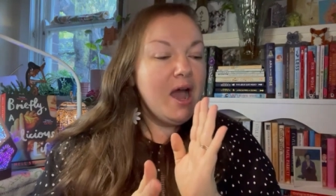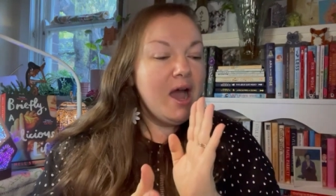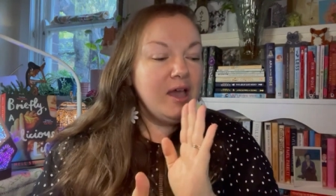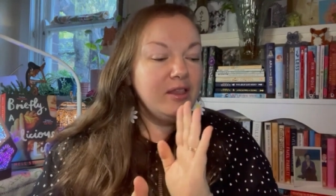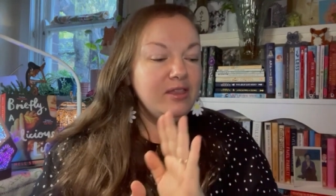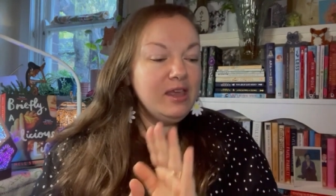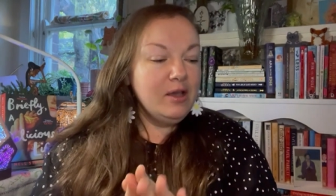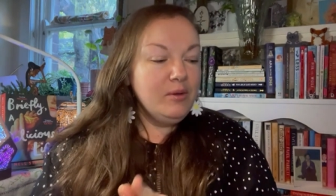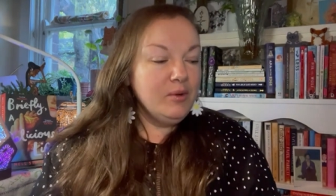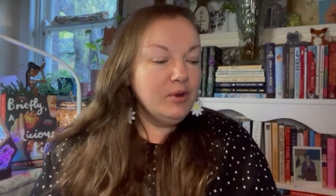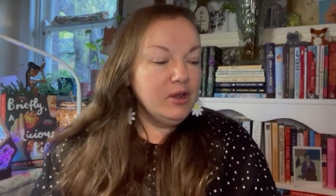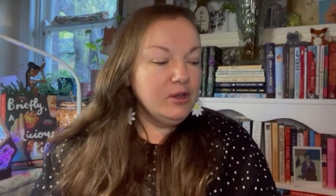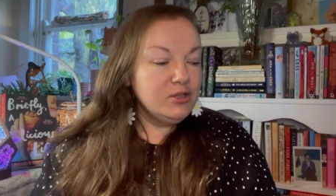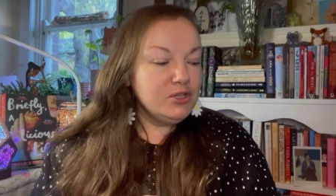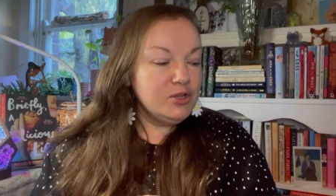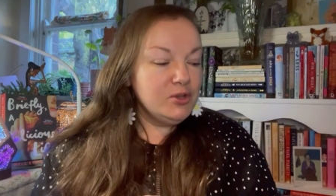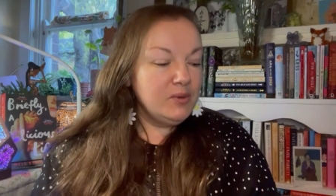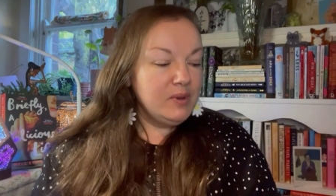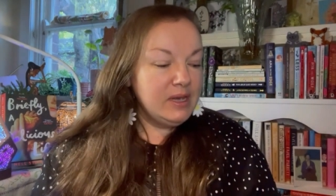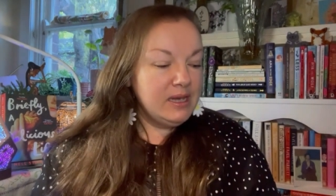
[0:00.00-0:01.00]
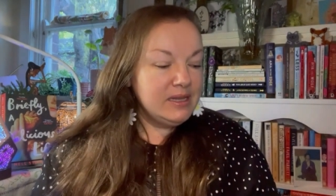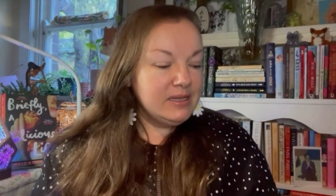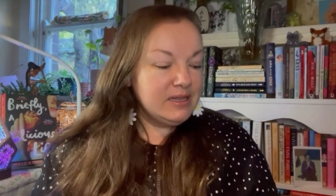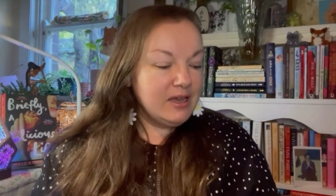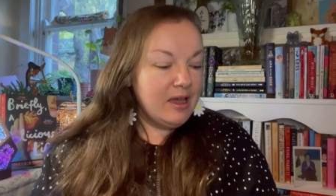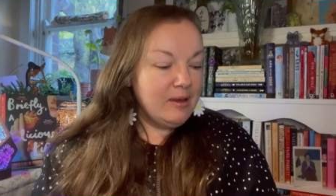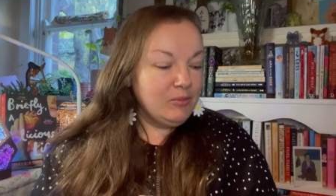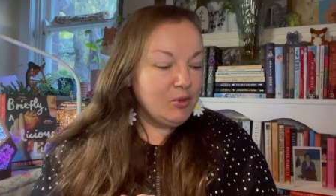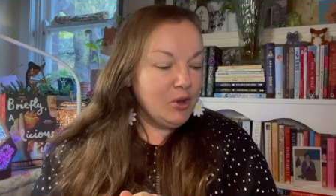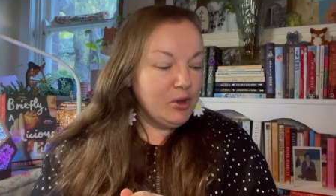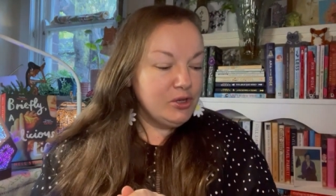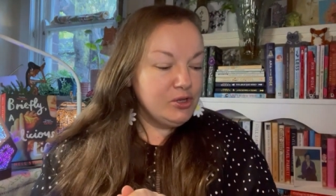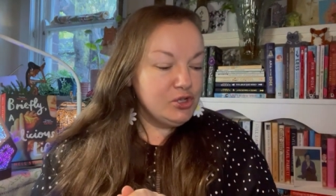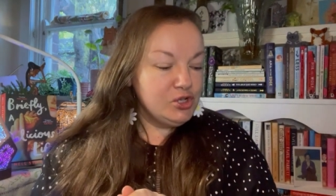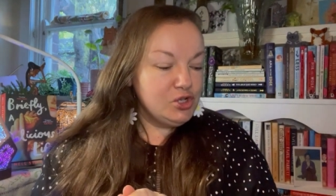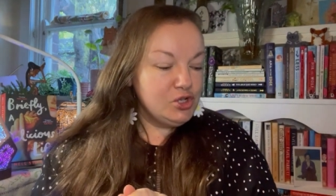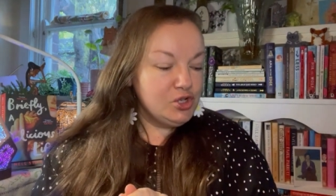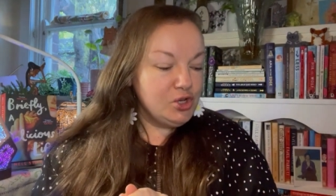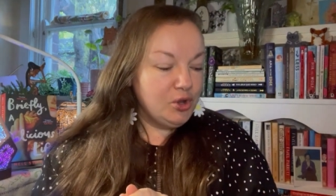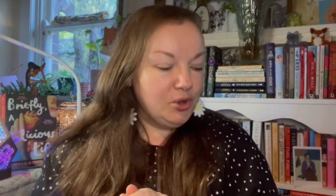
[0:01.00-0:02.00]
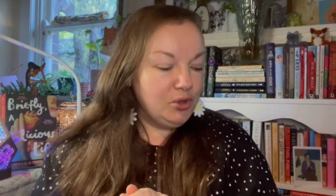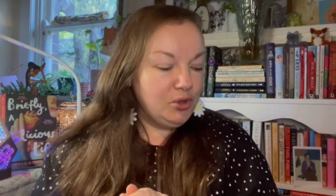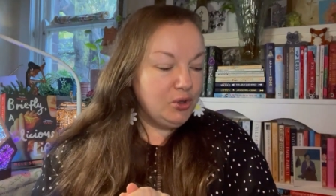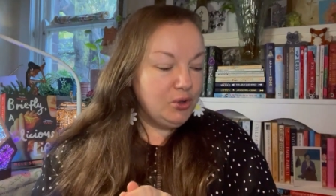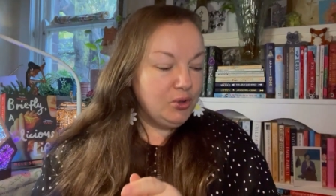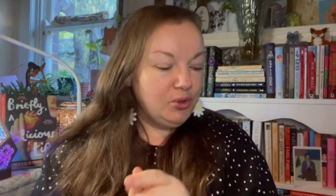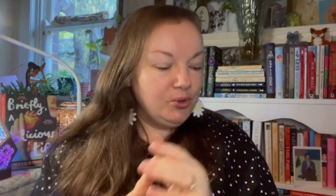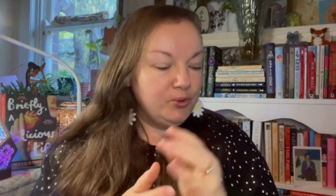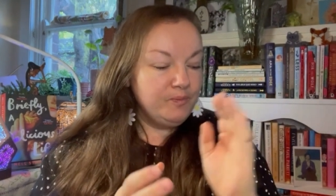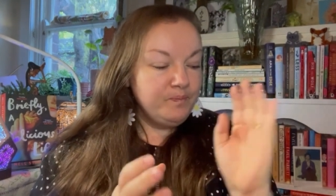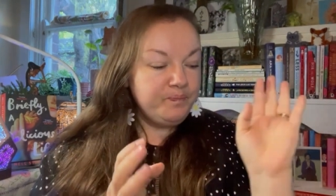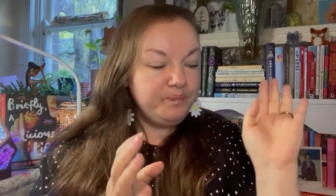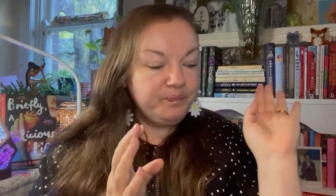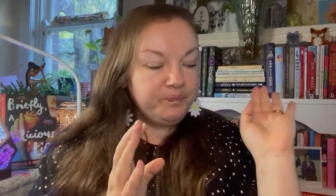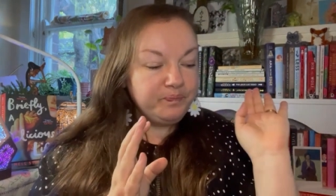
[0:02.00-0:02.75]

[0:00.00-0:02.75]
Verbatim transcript: I think what I'll do is I'm going to show you